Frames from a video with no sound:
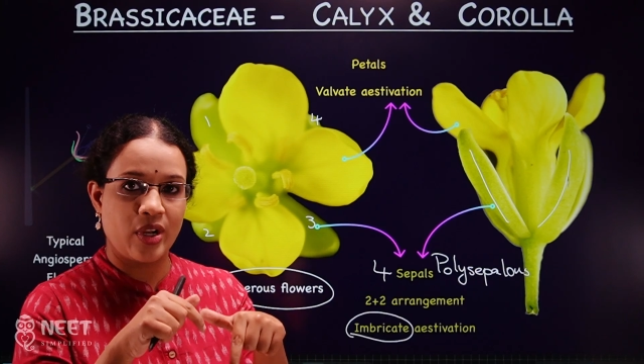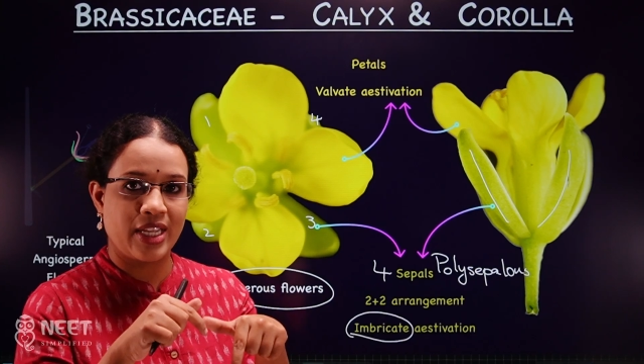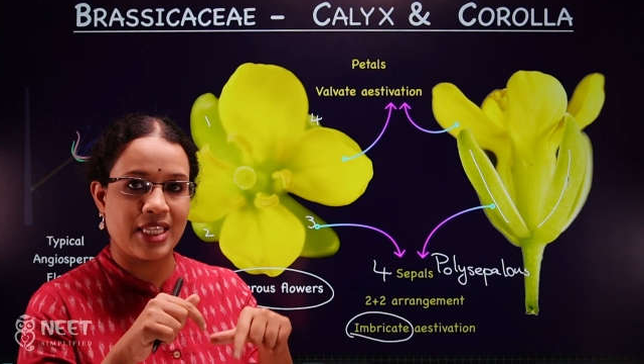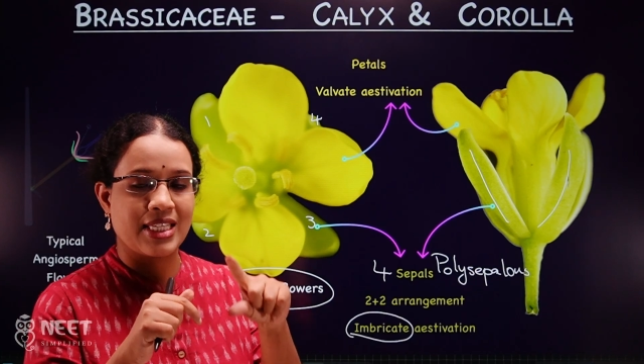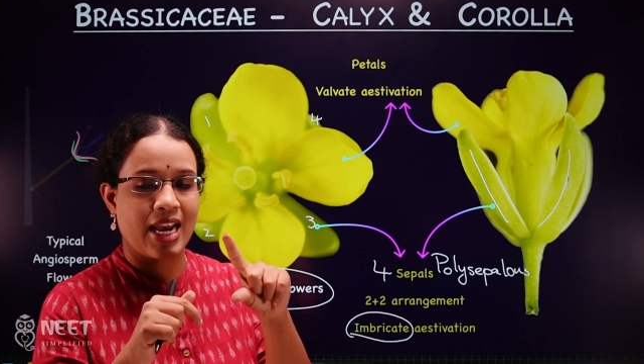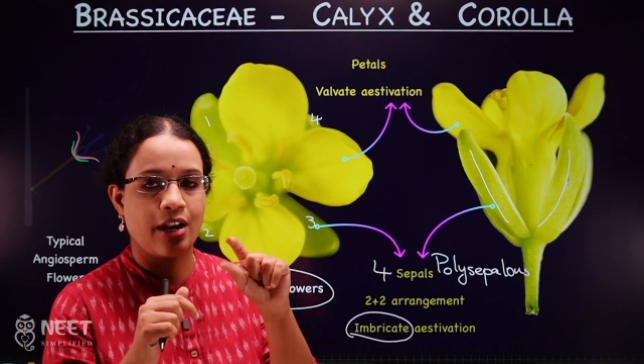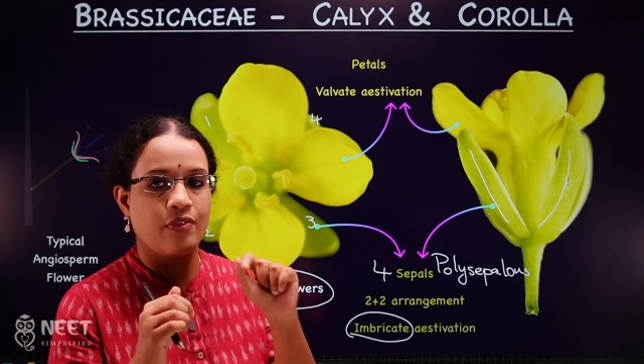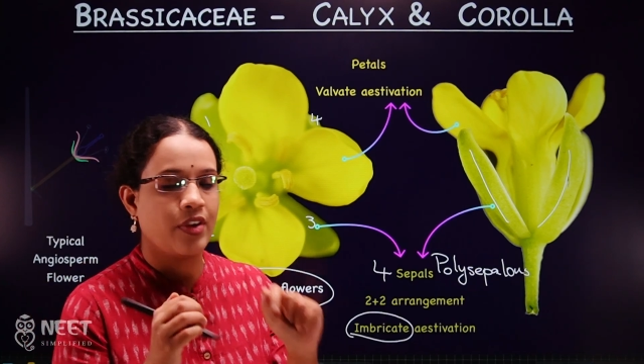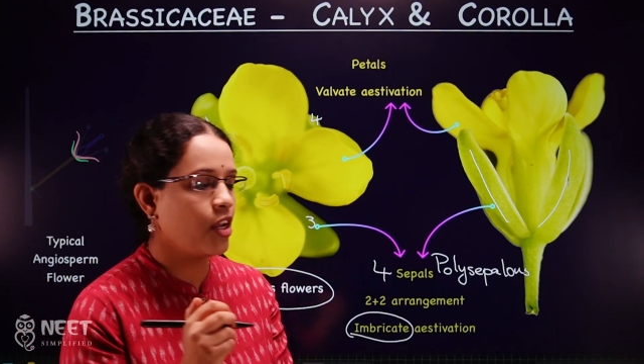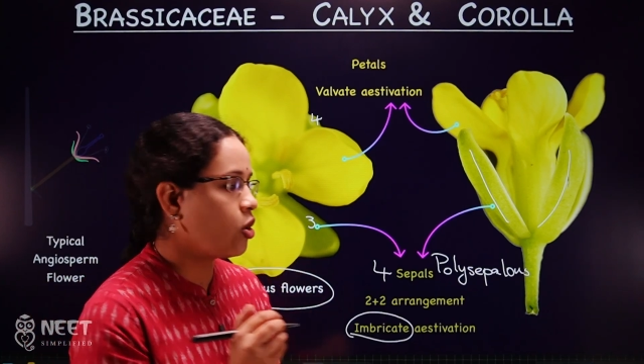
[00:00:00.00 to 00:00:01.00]
inside,
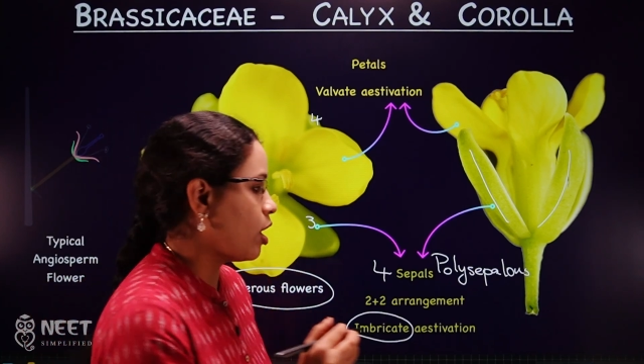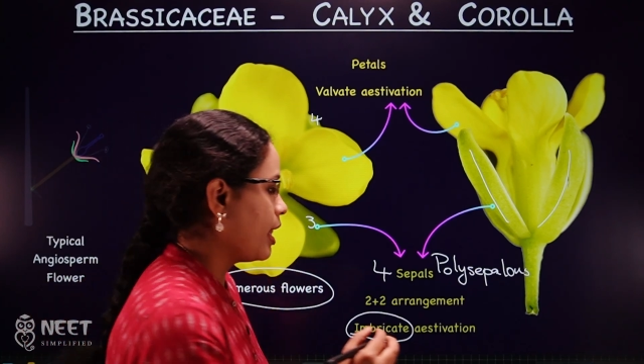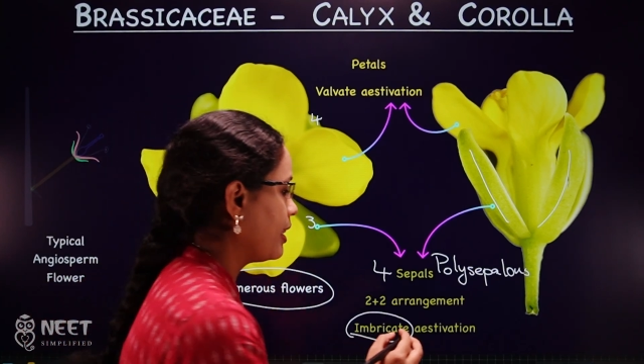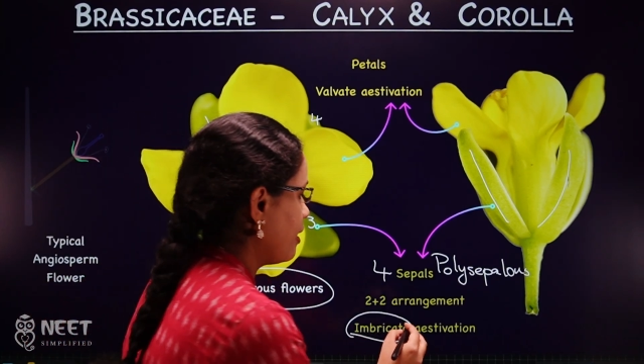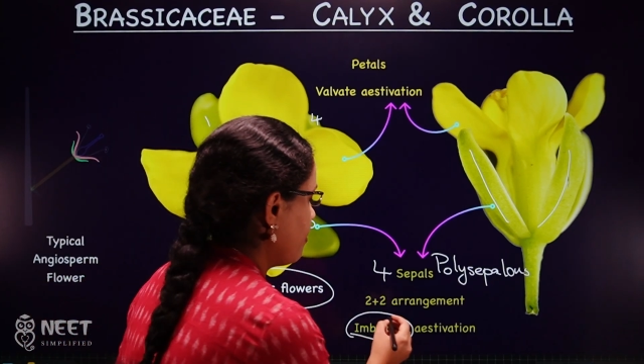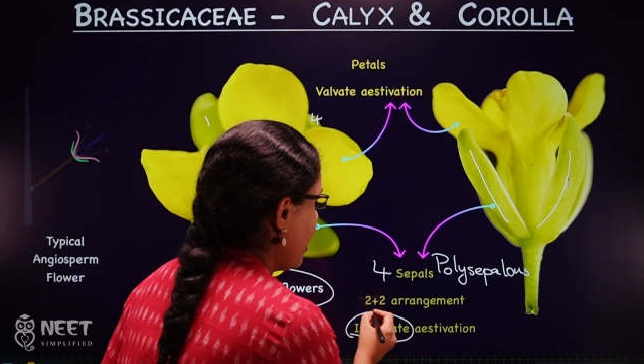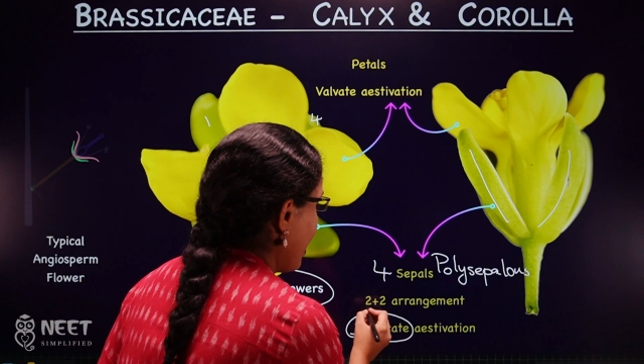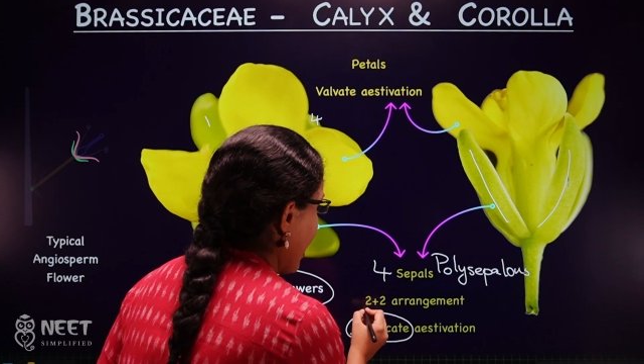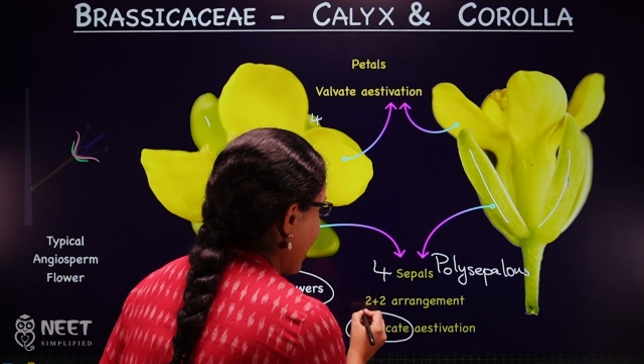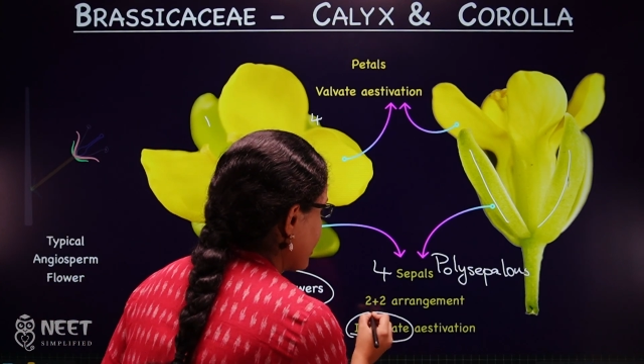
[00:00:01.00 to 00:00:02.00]
we call them
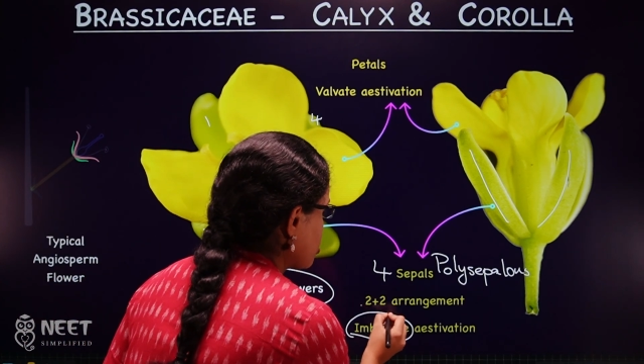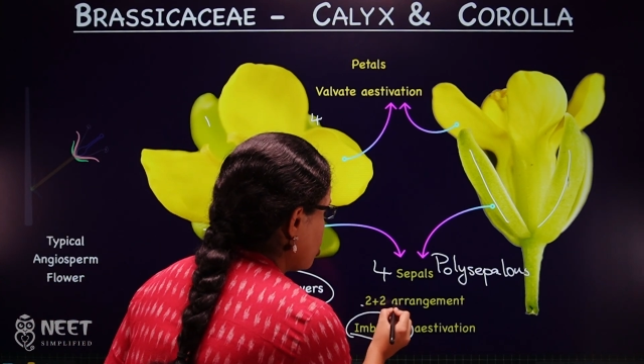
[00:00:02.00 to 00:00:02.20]
as